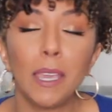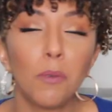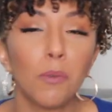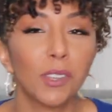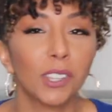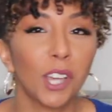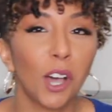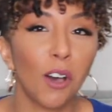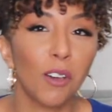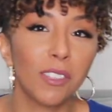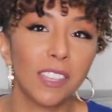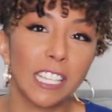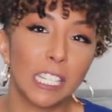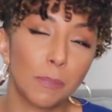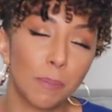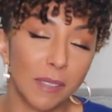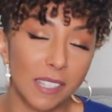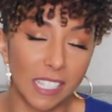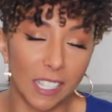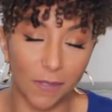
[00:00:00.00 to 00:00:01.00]
me with all these
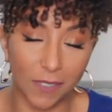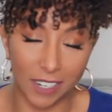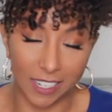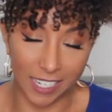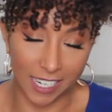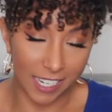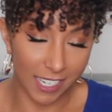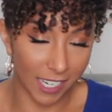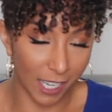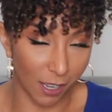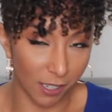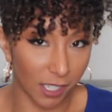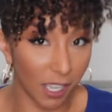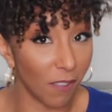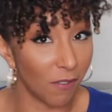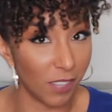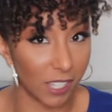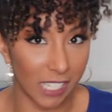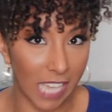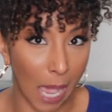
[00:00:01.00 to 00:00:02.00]
specific details
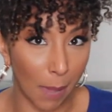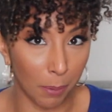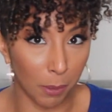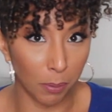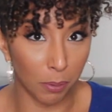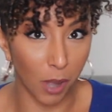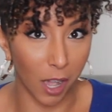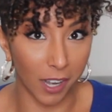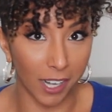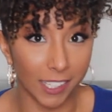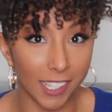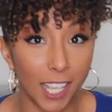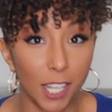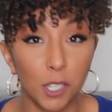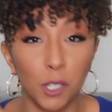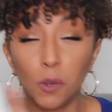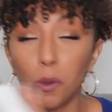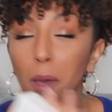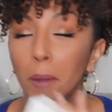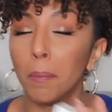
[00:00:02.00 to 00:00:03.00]
of this Apple product
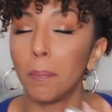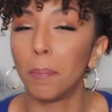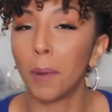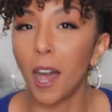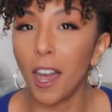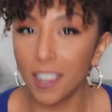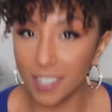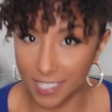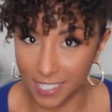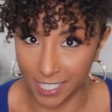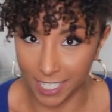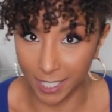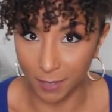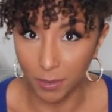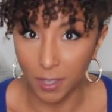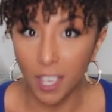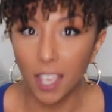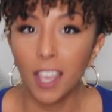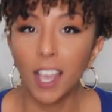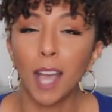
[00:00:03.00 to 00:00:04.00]
and to unbox
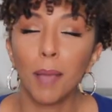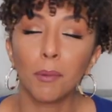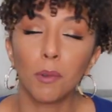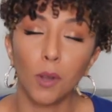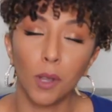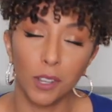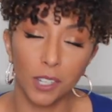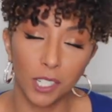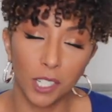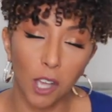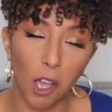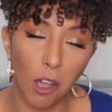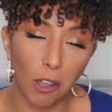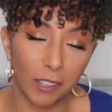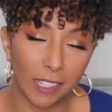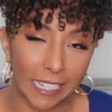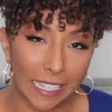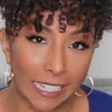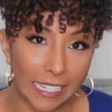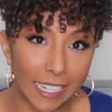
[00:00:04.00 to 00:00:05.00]
it, I'm going to
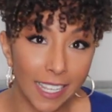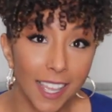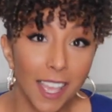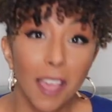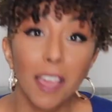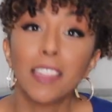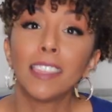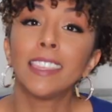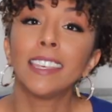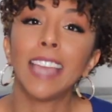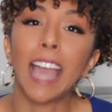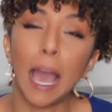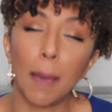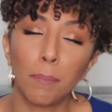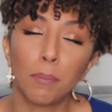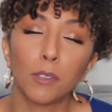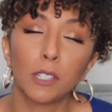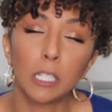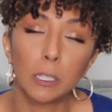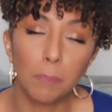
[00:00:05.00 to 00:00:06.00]
call in the
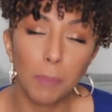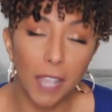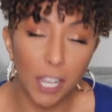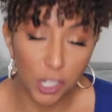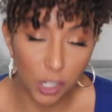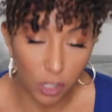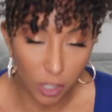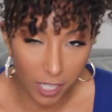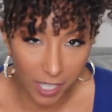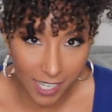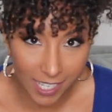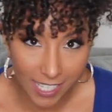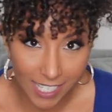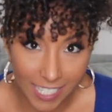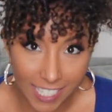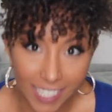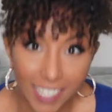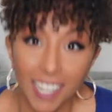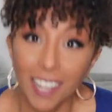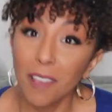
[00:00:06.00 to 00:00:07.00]
Apple
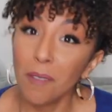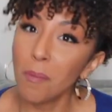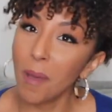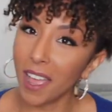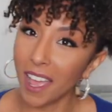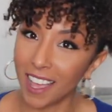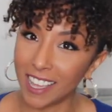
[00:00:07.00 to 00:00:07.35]
specialist, my